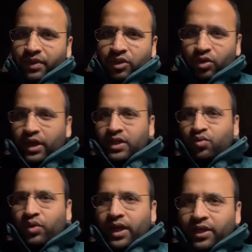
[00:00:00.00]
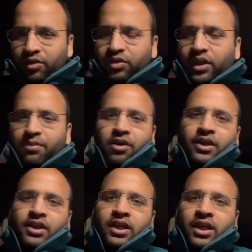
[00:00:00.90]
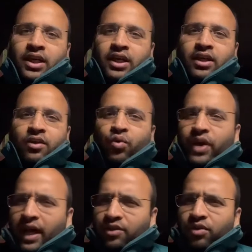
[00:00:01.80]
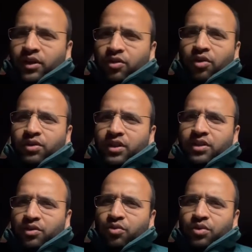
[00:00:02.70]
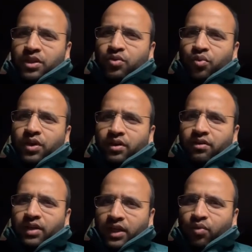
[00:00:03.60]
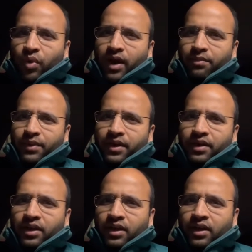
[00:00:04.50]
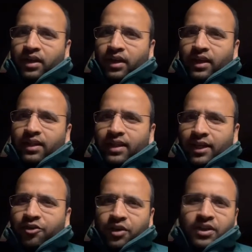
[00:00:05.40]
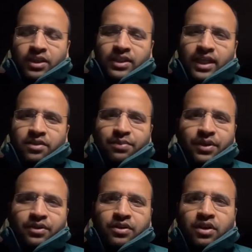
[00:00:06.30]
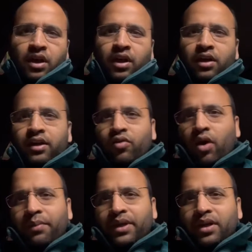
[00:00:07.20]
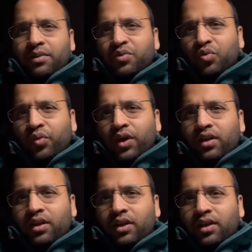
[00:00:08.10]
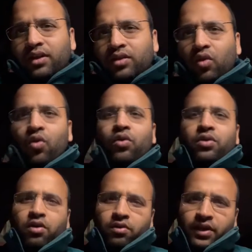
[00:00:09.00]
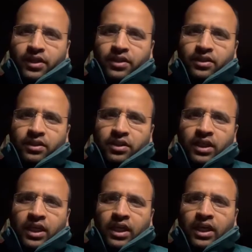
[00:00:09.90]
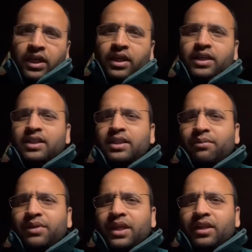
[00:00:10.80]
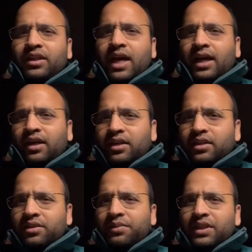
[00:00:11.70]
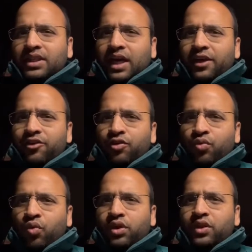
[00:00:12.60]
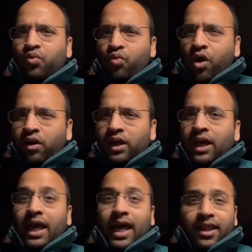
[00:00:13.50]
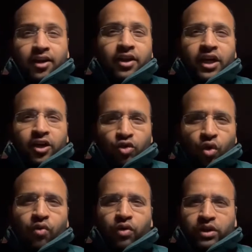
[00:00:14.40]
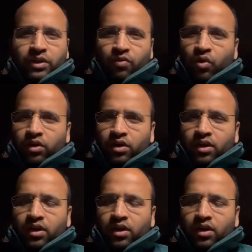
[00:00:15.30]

So here is what I need to say about it. We actually don't just use this word requirement in that traditional sense, because requirement comes with its own connotations. Is something that customer is telling you what they want and they really know what they want.